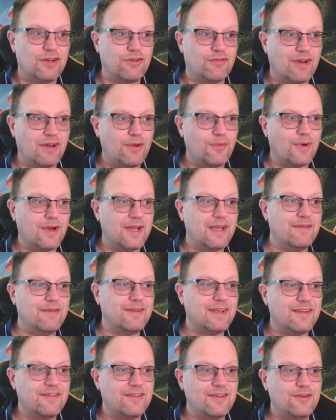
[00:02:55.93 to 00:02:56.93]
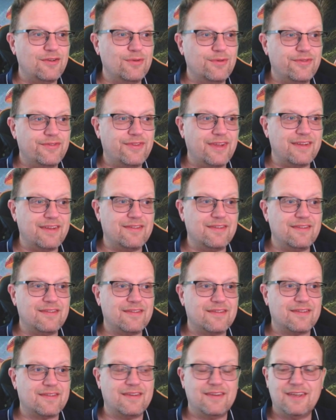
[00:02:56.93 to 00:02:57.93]
Great way of getting your
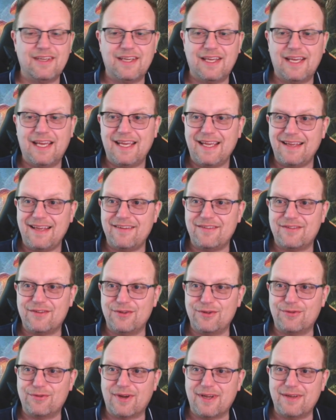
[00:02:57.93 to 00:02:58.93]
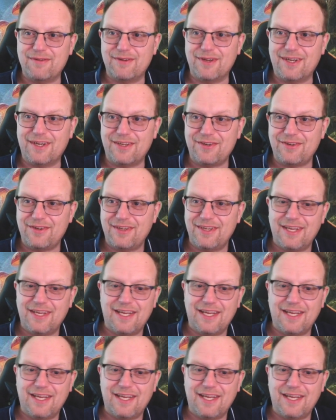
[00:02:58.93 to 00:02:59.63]
deserts into the graveyard